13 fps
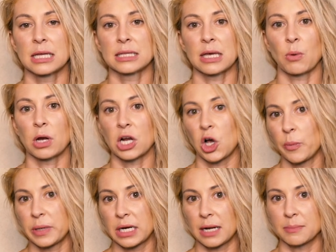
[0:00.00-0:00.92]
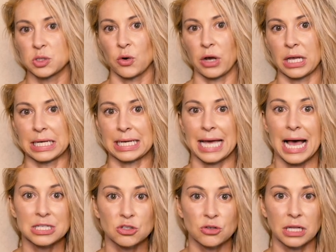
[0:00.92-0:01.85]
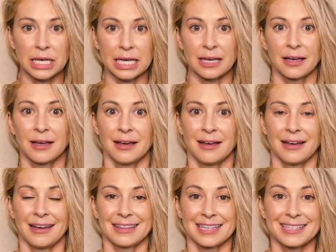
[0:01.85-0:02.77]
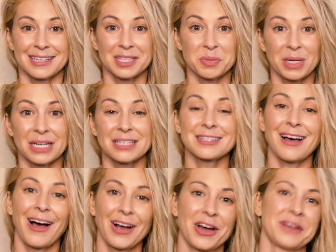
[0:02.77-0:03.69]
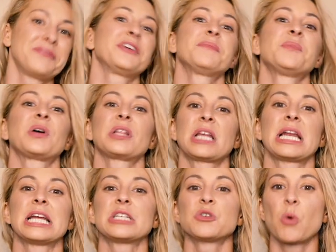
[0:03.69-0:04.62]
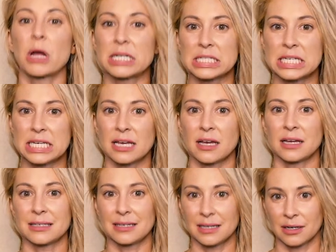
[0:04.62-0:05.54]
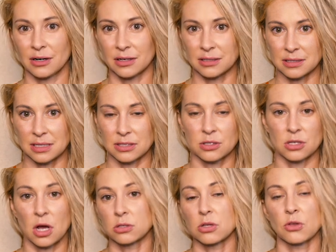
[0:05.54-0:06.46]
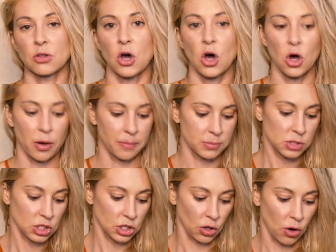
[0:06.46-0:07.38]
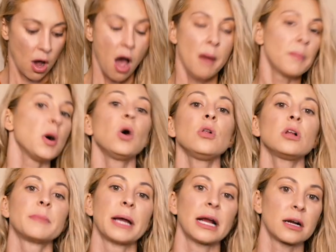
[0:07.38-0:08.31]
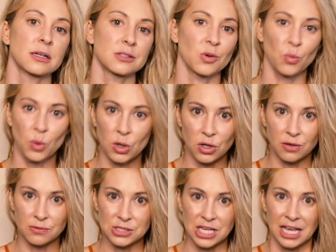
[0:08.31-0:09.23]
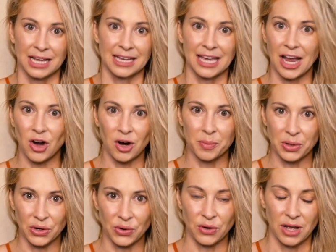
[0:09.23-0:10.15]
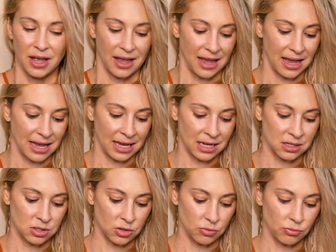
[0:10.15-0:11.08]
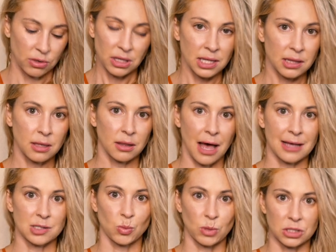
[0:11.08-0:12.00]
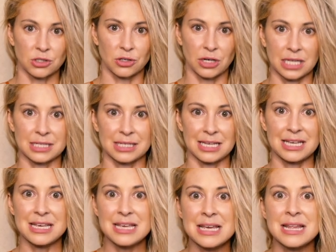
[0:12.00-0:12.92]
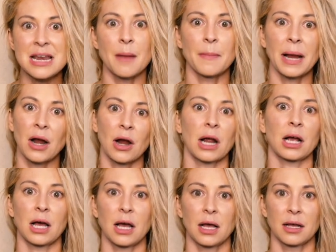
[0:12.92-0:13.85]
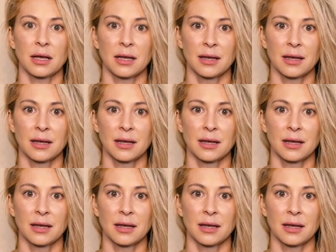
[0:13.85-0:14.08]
They want to open it up to oil and gas drilling. This has been a saga for more than 20 years. This is also the home to polar bears, wolves, caribou, and really the last wilderness in America.